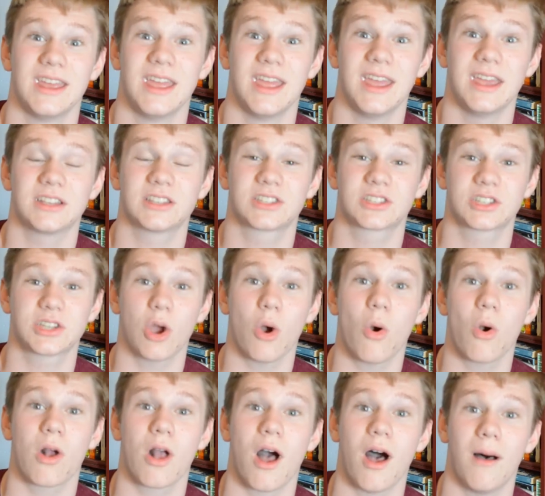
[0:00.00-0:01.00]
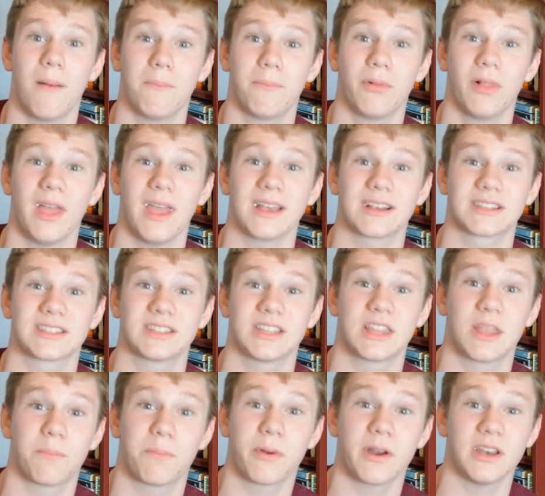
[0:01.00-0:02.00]
It's so complex that
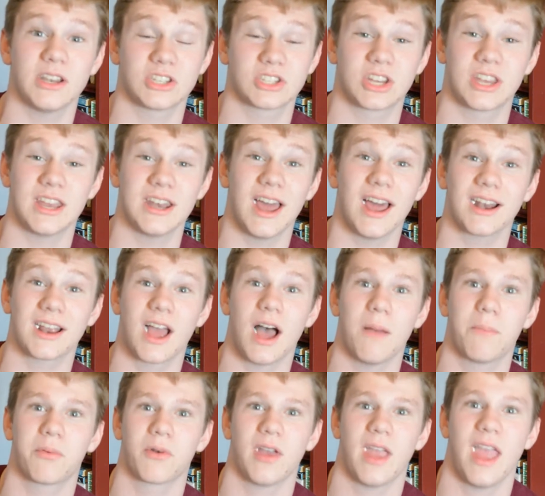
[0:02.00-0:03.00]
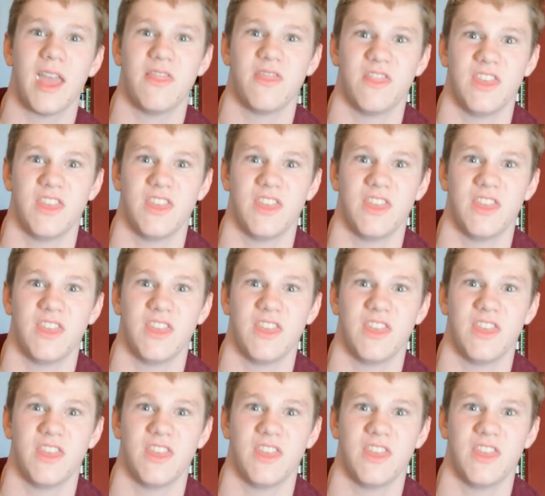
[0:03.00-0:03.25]
the British cannot comprehend